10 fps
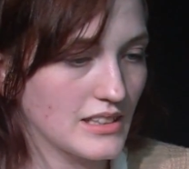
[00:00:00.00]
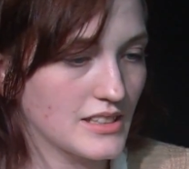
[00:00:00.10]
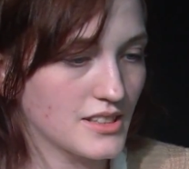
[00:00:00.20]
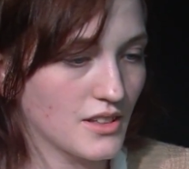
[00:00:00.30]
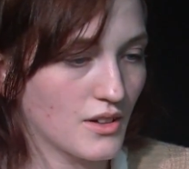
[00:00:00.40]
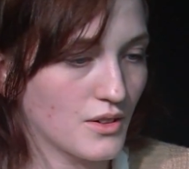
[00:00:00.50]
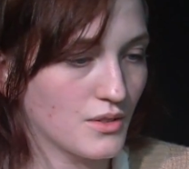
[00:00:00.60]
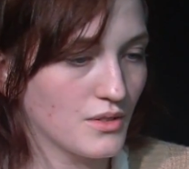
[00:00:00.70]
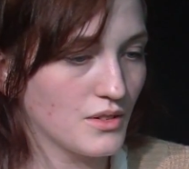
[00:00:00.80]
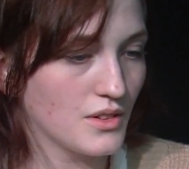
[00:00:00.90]
and
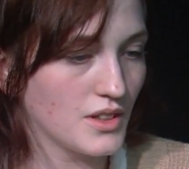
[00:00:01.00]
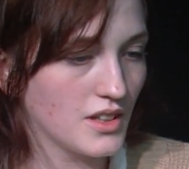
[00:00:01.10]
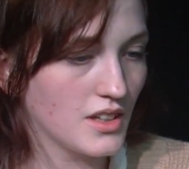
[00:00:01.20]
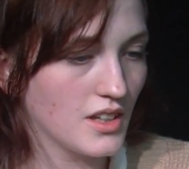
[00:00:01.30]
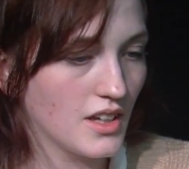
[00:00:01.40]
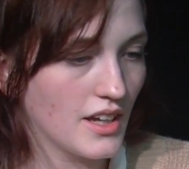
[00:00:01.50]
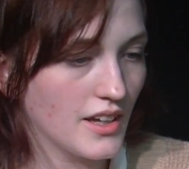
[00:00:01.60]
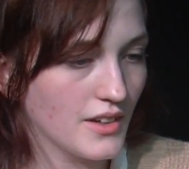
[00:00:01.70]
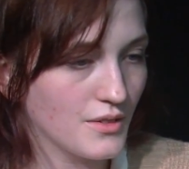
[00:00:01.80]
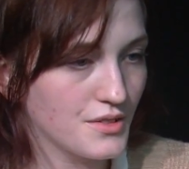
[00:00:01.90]
so
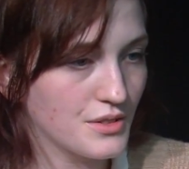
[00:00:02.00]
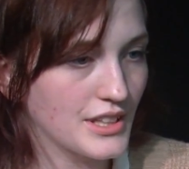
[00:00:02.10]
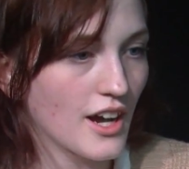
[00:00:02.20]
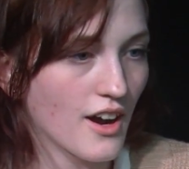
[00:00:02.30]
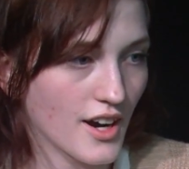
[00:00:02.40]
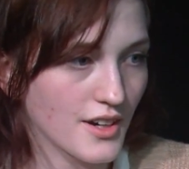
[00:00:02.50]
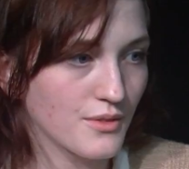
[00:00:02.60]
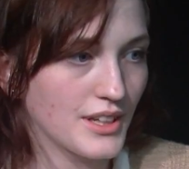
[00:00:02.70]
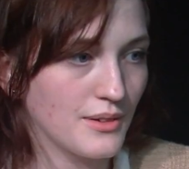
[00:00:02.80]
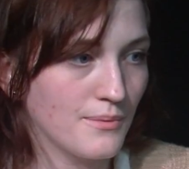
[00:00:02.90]
it was really hard
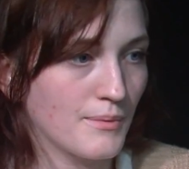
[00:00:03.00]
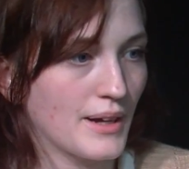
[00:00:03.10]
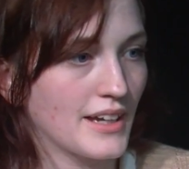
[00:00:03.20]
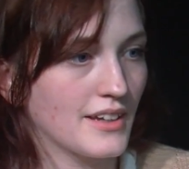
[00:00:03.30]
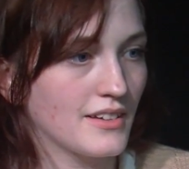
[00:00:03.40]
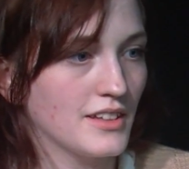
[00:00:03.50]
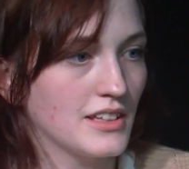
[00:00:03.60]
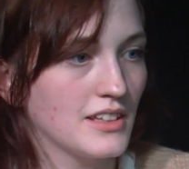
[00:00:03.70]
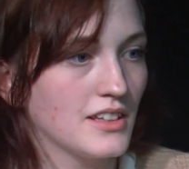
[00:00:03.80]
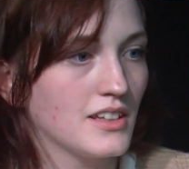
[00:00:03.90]
when my
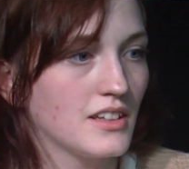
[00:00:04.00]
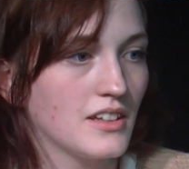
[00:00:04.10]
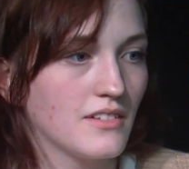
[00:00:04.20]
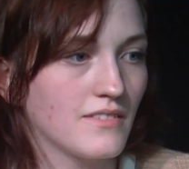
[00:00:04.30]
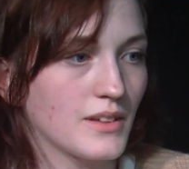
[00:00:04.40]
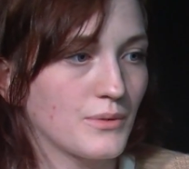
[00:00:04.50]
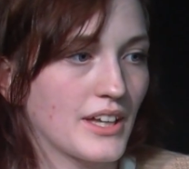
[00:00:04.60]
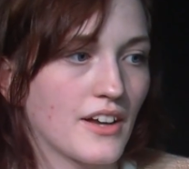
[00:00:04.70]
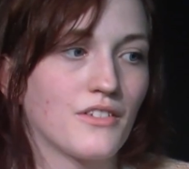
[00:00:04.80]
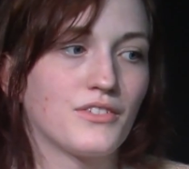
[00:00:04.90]
family
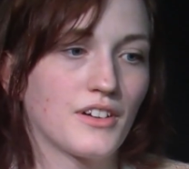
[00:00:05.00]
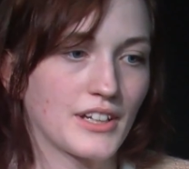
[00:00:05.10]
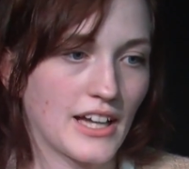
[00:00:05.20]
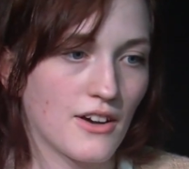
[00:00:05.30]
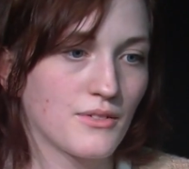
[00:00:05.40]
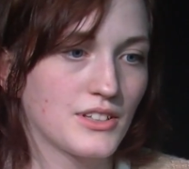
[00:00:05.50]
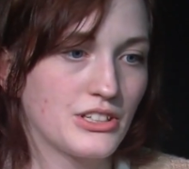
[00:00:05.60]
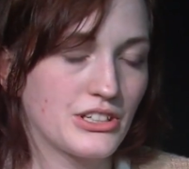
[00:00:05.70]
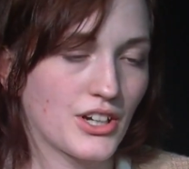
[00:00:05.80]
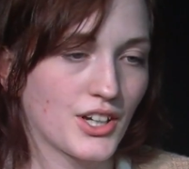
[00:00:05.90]
had a falling out with the
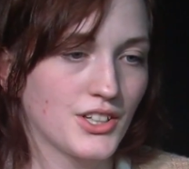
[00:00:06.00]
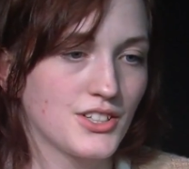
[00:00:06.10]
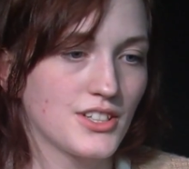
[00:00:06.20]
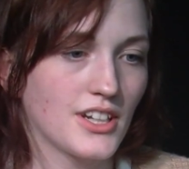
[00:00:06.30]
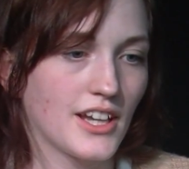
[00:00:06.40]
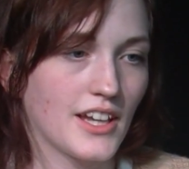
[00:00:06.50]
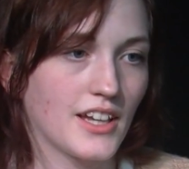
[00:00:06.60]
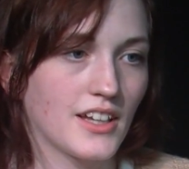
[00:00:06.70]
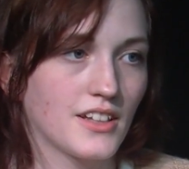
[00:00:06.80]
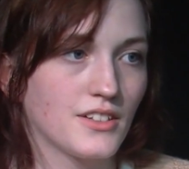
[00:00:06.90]
church
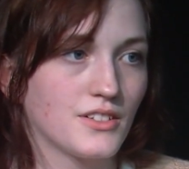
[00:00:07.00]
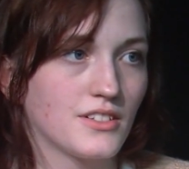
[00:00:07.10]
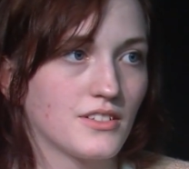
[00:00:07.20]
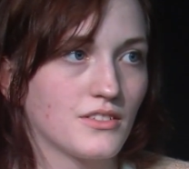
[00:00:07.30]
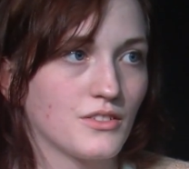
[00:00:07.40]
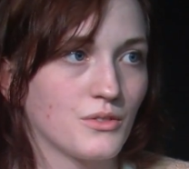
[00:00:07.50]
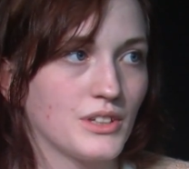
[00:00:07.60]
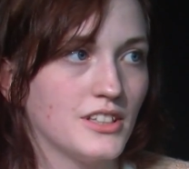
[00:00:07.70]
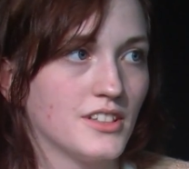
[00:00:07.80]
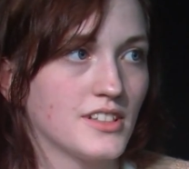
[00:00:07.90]
and
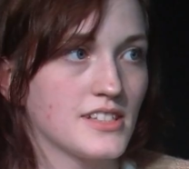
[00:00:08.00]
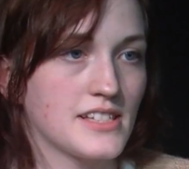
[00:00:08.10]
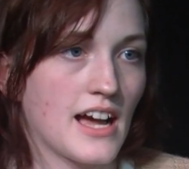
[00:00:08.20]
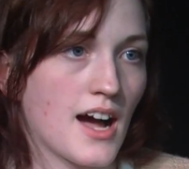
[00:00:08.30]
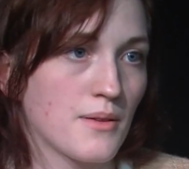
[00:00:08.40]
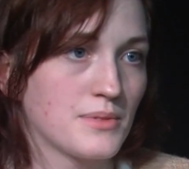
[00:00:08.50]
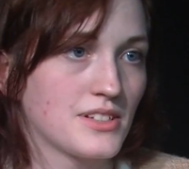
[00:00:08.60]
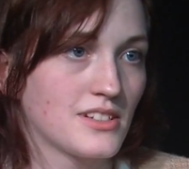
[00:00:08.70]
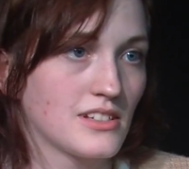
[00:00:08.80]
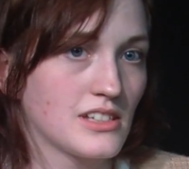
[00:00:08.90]
we just
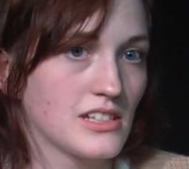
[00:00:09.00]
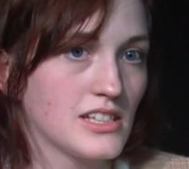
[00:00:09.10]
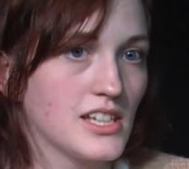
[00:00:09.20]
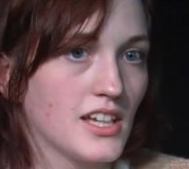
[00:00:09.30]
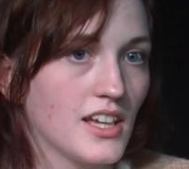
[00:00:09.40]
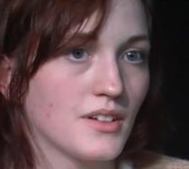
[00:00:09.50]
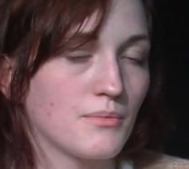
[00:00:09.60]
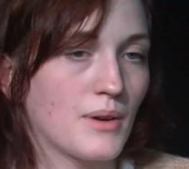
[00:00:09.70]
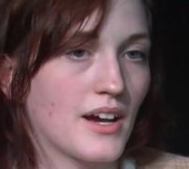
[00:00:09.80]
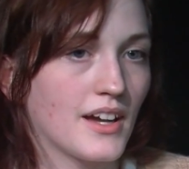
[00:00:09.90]
stopped.
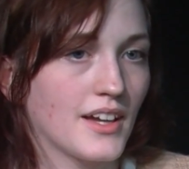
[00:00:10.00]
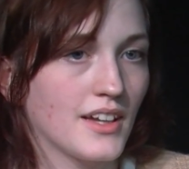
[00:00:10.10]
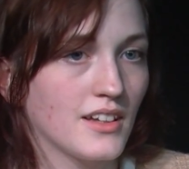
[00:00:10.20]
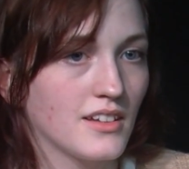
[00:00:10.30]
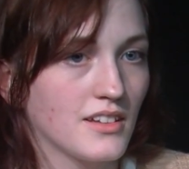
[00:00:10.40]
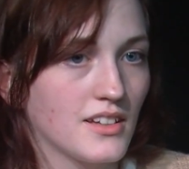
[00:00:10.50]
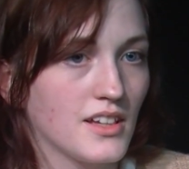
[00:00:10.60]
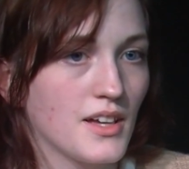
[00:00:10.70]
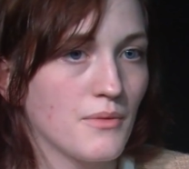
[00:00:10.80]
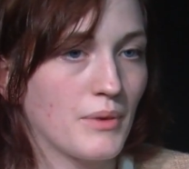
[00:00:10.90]
My
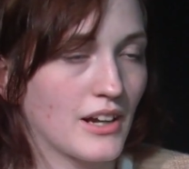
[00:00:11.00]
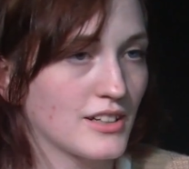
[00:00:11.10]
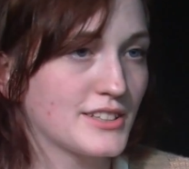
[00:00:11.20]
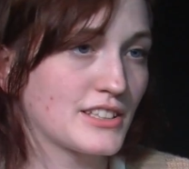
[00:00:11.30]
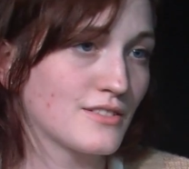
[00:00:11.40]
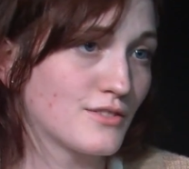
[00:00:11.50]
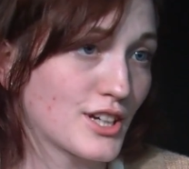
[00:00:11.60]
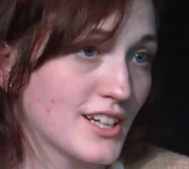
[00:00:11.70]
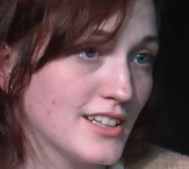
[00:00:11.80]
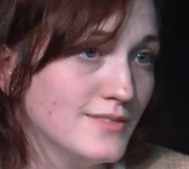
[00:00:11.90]
parents
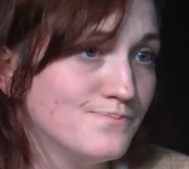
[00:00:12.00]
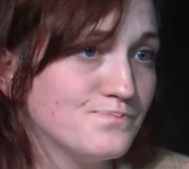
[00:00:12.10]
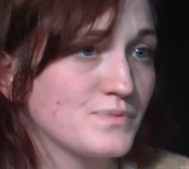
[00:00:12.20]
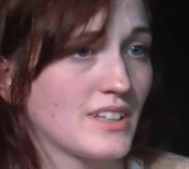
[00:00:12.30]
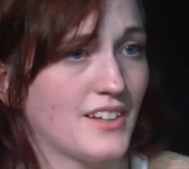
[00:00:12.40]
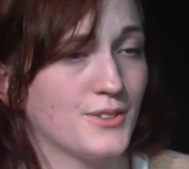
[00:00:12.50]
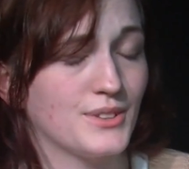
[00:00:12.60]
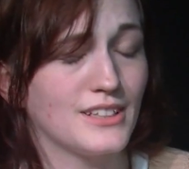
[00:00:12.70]
converted to a